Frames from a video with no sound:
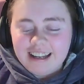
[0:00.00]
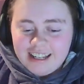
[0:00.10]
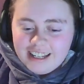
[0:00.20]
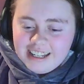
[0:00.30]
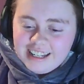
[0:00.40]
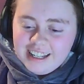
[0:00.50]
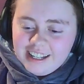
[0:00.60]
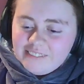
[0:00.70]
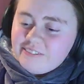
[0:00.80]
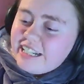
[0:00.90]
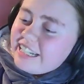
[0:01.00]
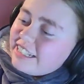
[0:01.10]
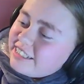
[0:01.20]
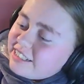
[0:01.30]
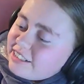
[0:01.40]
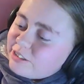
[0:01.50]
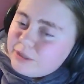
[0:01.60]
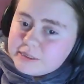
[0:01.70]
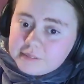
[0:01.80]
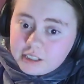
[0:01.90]
uh, reading
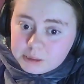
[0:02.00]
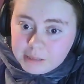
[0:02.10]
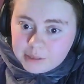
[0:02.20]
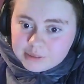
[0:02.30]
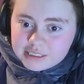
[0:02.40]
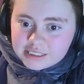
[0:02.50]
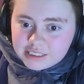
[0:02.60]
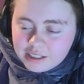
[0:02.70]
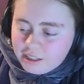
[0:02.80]
Quest for Lost Powers.